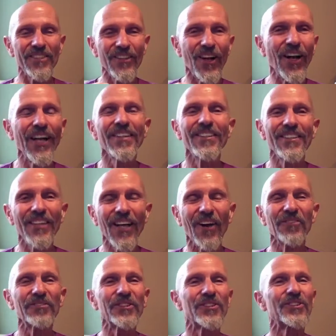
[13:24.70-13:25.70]

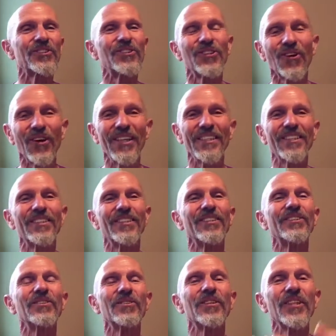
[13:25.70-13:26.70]
unselfish choice to
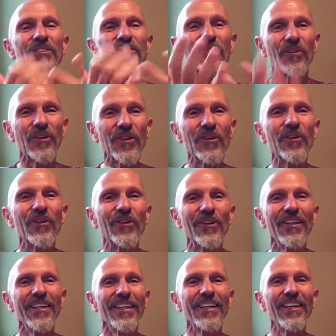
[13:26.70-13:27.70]
do this for you.
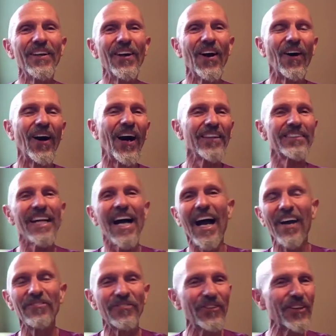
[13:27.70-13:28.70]
You know, I'll
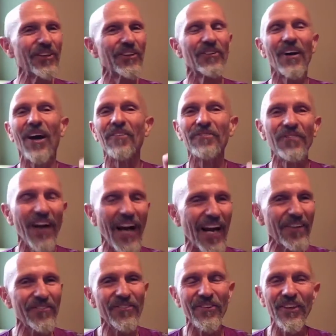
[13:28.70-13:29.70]
die for you, I'll
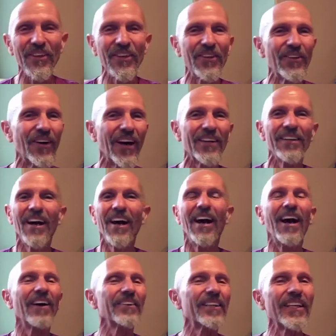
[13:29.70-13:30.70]
fight for you,
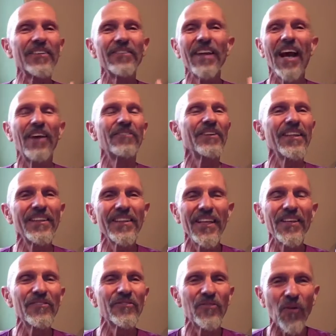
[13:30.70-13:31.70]
I'll give
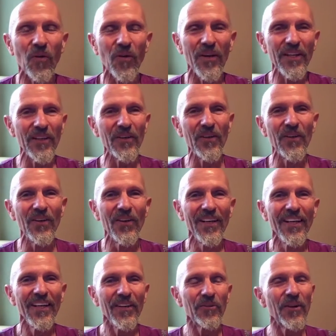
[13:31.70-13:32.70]
everything for you,
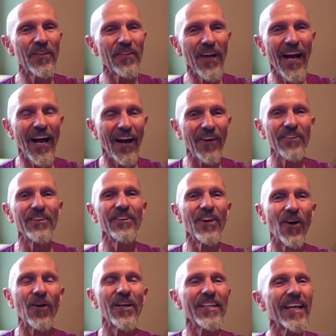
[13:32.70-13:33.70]
without
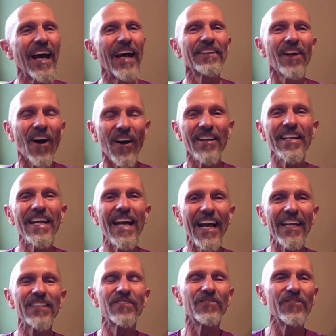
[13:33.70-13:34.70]
knowing that our
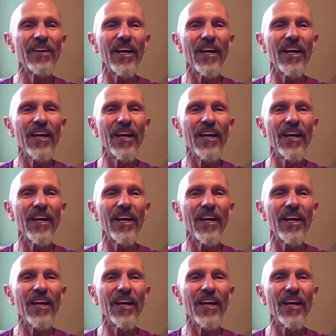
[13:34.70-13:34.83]
next